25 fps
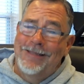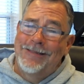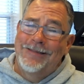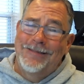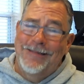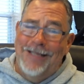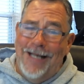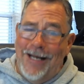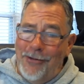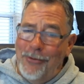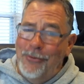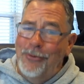
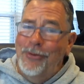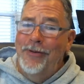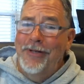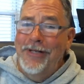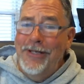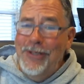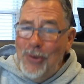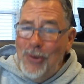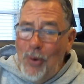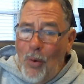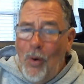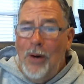not really
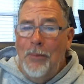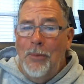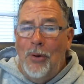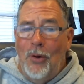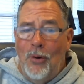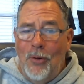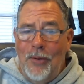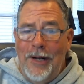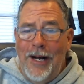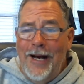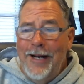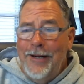
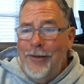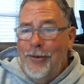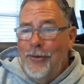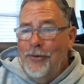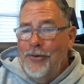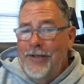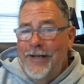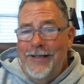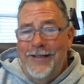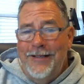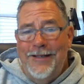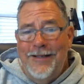normal, I don't
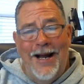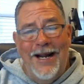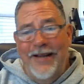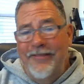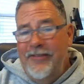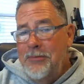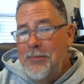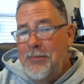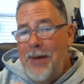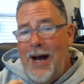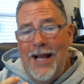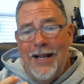think, not
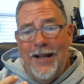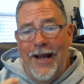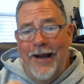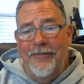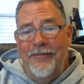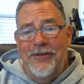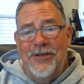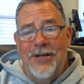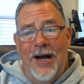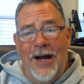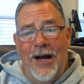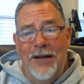even in my
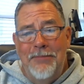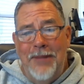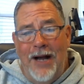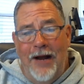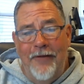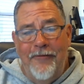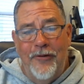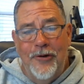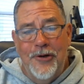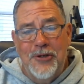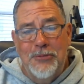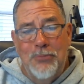lifetime. My
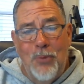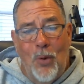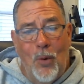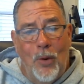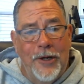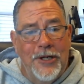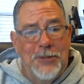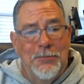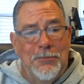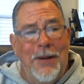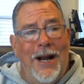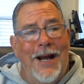first
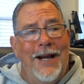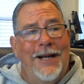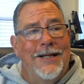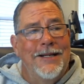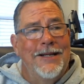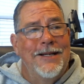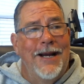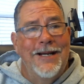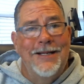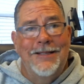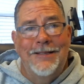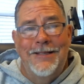mortgage back in
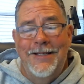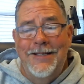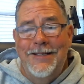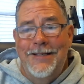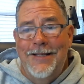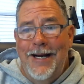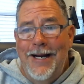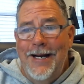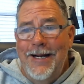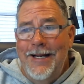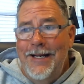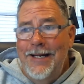
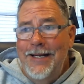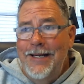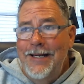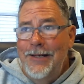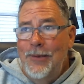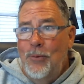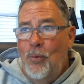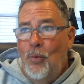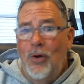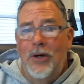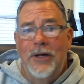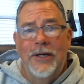
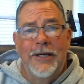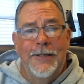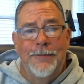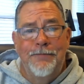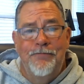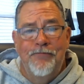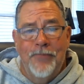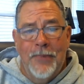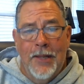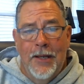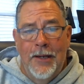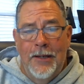
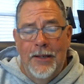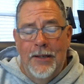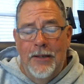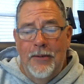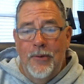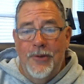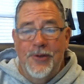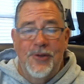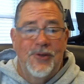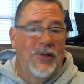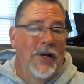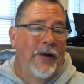1991
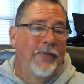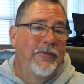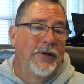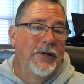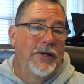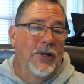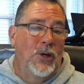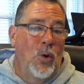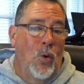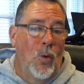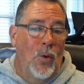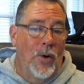was
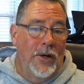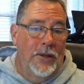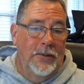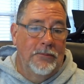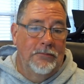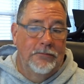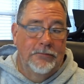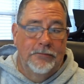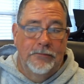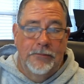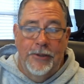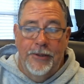7.25.
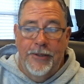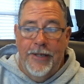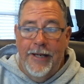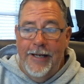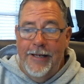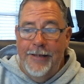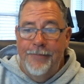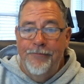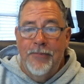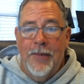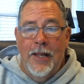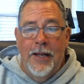
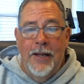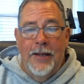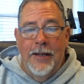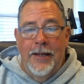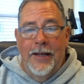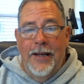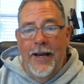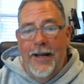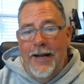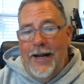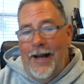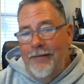Okay.
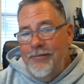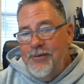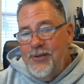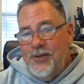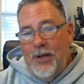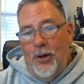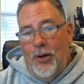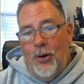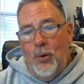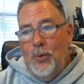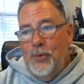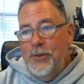And I've
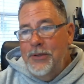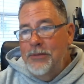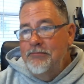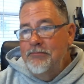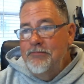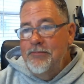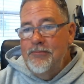sold